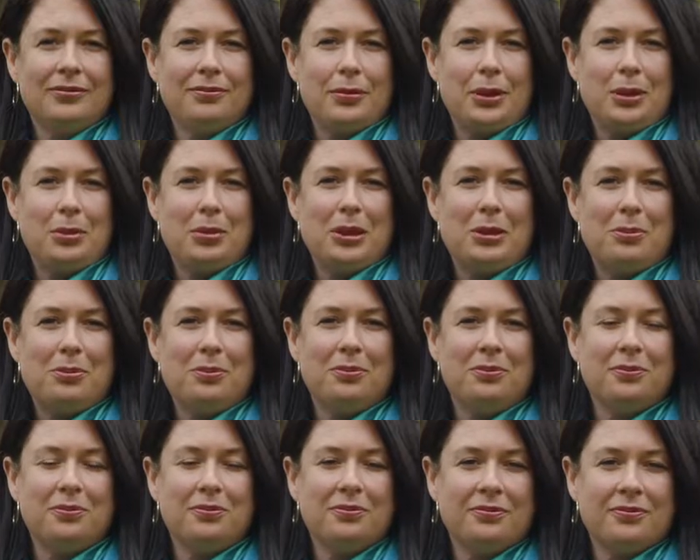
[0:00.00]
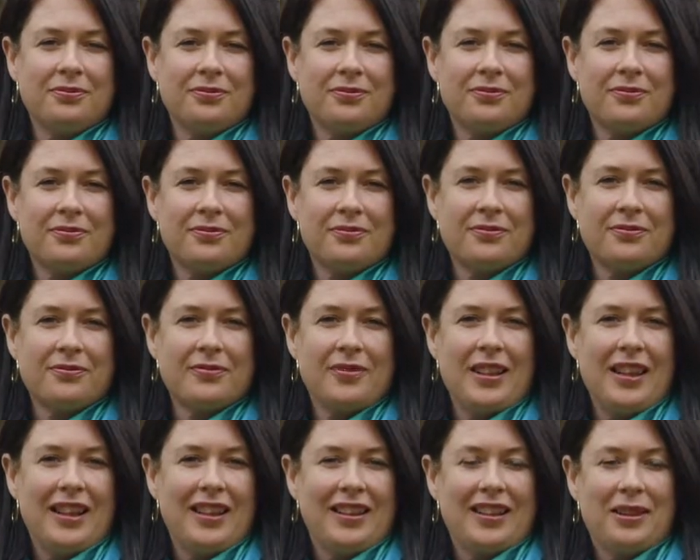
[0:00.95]
Beep, beep.
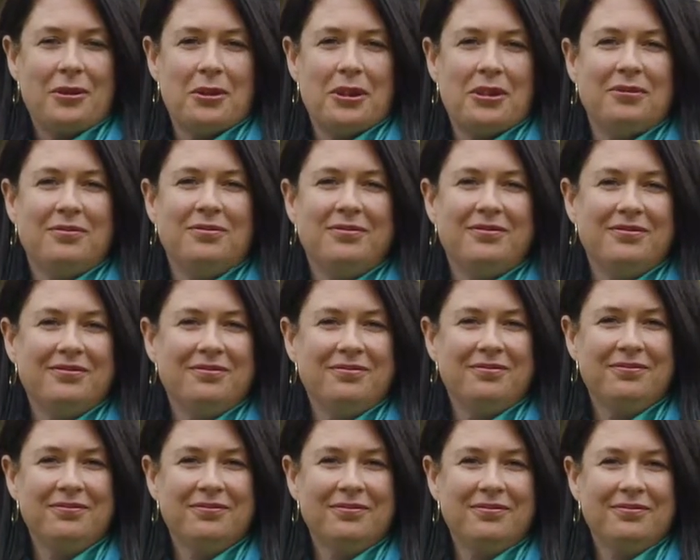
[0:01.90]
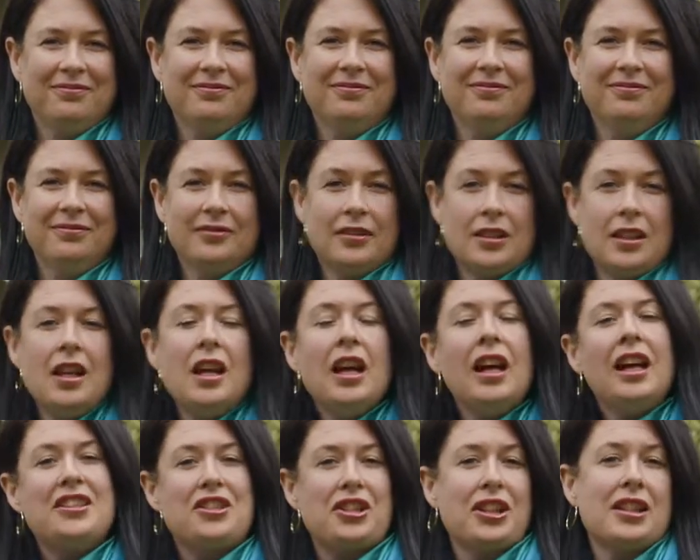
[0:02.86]
And that one.
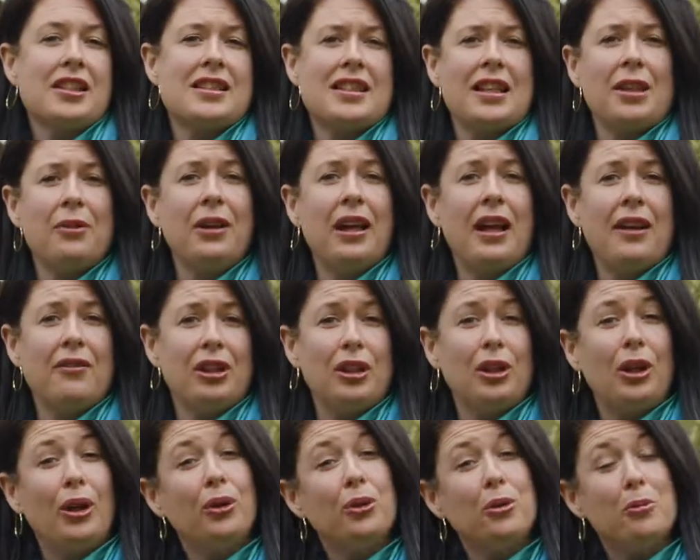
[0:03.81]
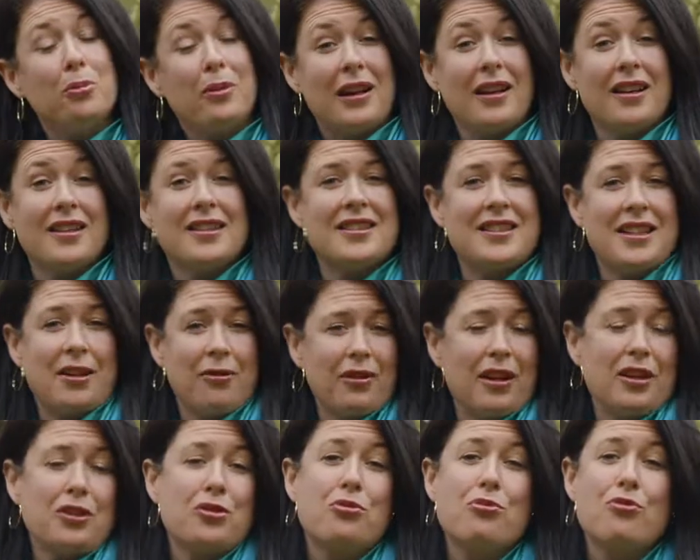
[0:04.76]
As you can see, we have a local bus that
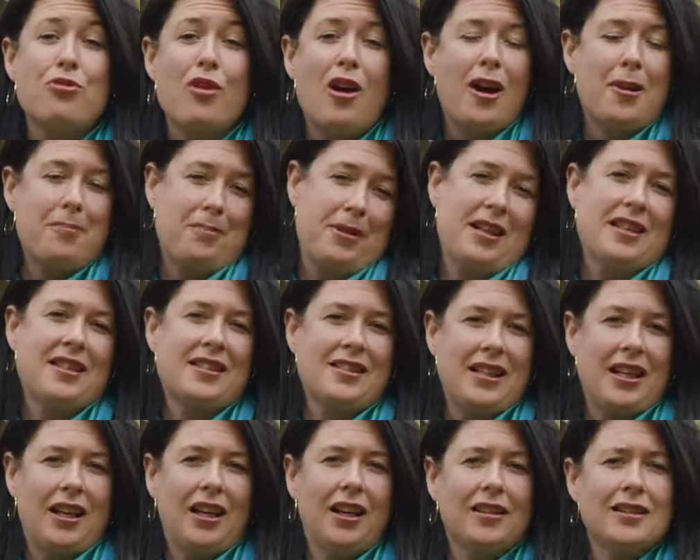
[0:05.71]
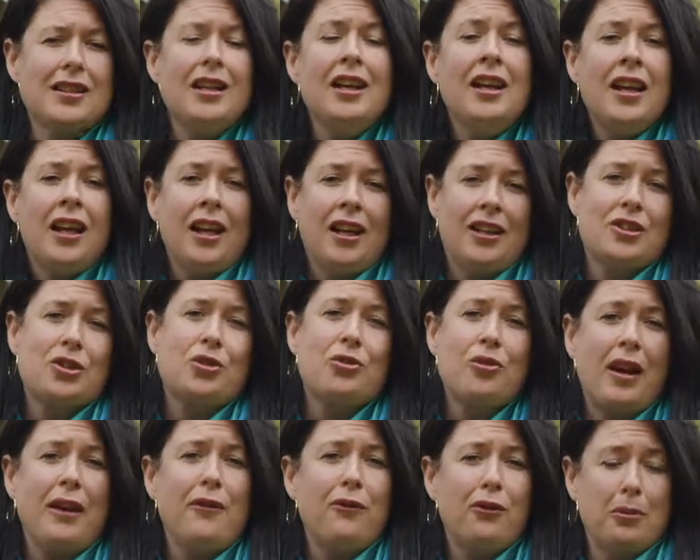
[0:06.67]
runs right past the house. It's
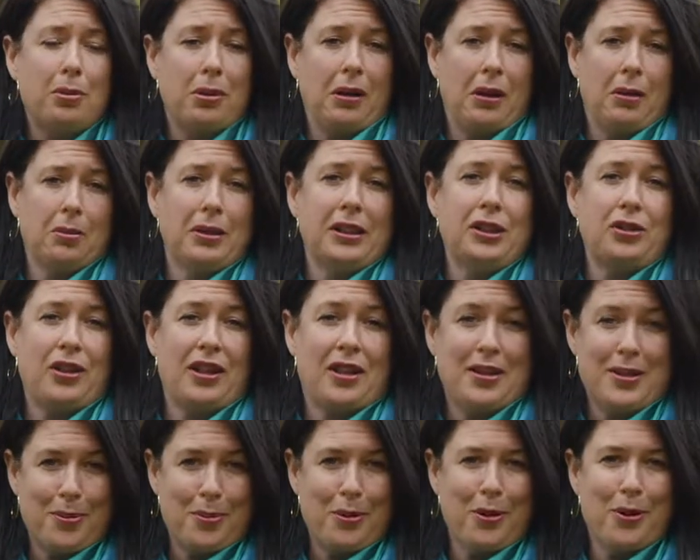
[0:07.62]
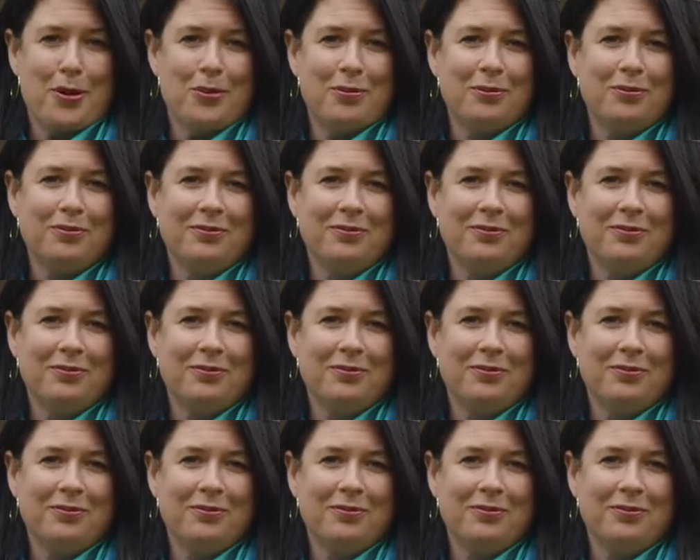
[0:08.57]
great for public transport.